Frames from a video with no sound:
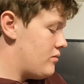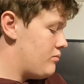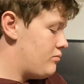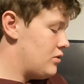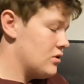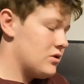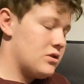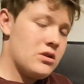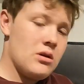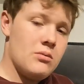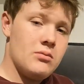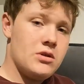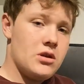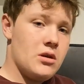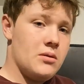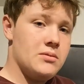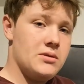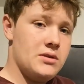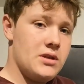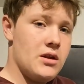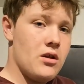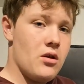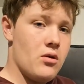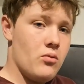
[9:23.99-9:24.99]
but
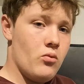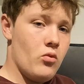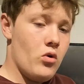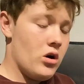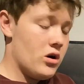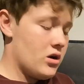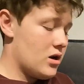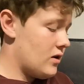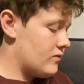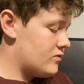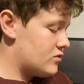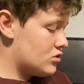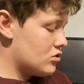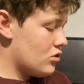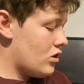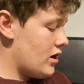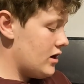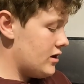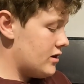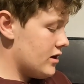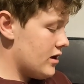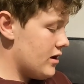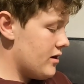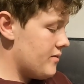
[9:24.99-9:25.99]
sometimes they don't work. I've
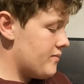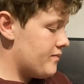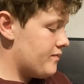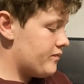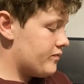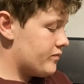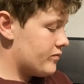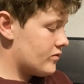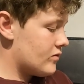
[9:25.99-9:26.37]
tried it.